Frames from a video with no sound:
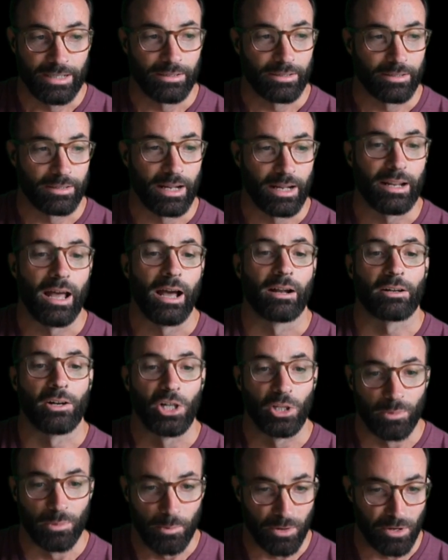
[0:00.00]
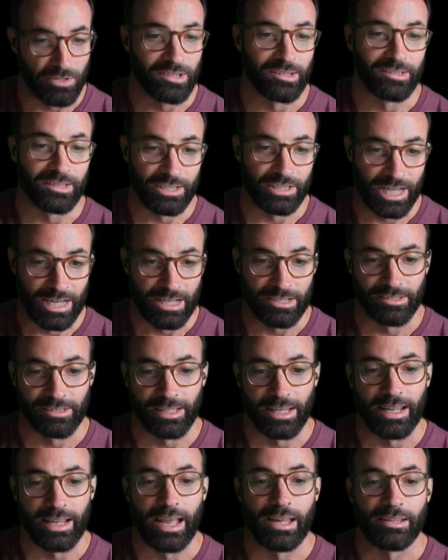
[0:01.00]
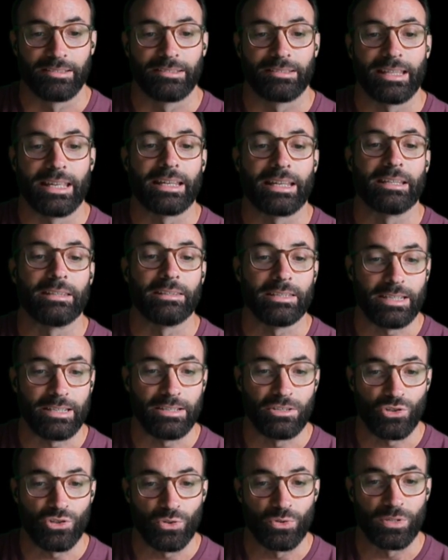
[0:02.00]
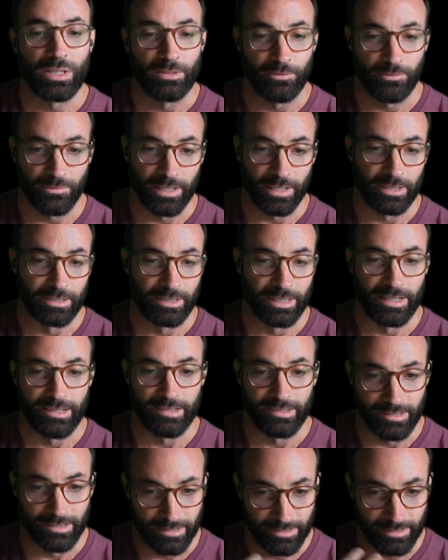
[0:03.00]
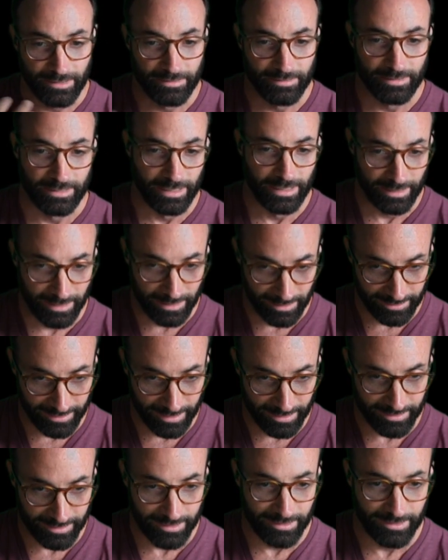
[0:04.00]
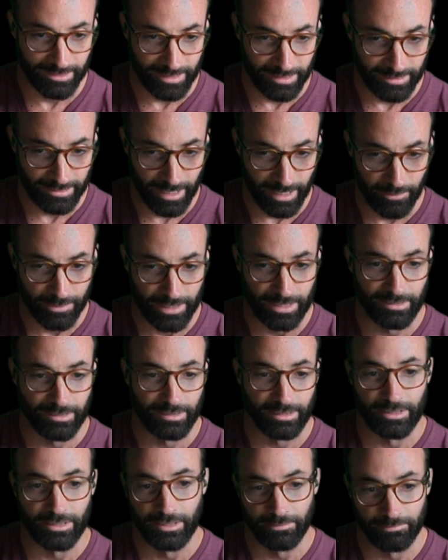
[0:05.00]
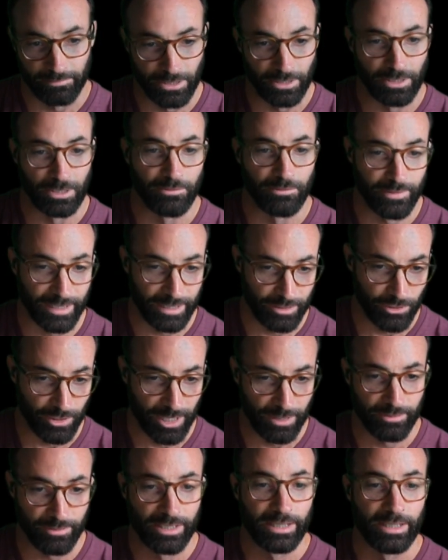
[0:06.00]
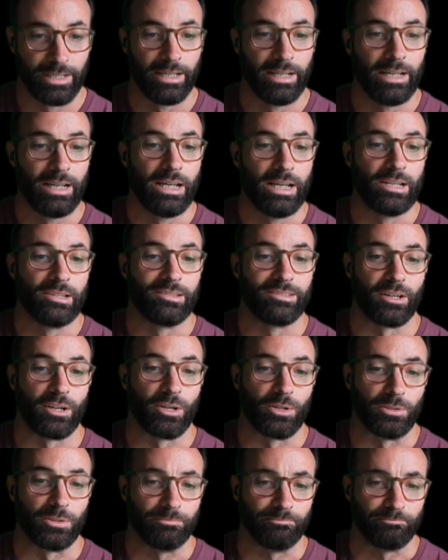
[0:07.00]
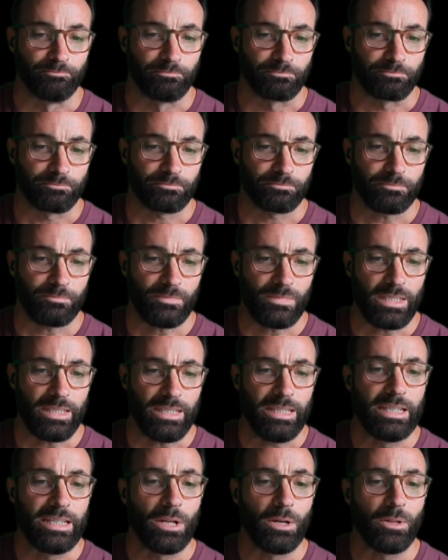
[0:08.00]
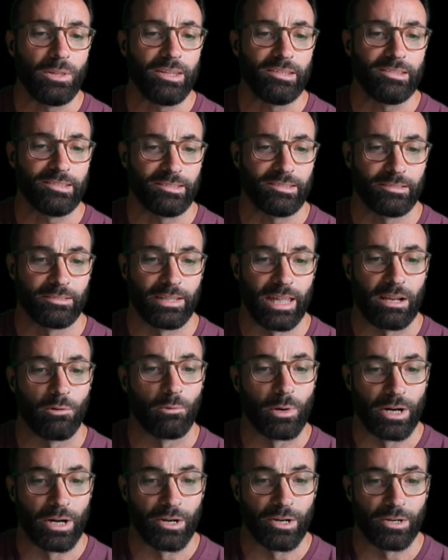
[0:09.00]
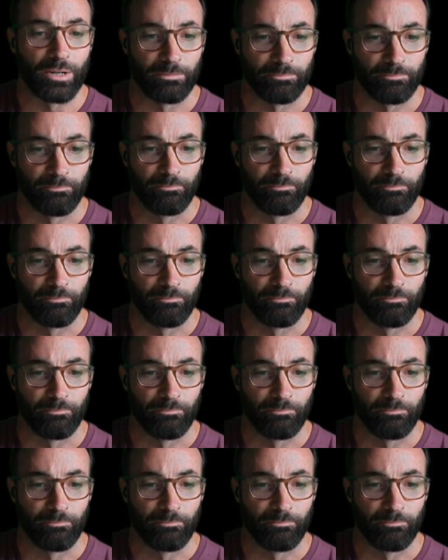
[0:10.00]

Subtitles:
or I call them emergency changes, I guess, they can lead to configuration inconsistencies, obviously, or config drift. So, this, where